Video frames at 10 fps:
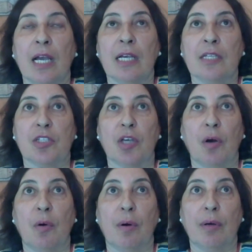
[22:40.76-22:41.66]

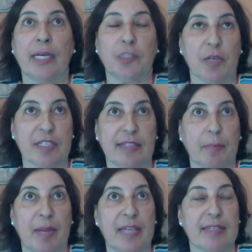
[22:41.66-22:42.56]
So it wasn't a
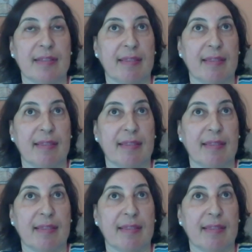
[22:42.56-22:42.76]
pleasant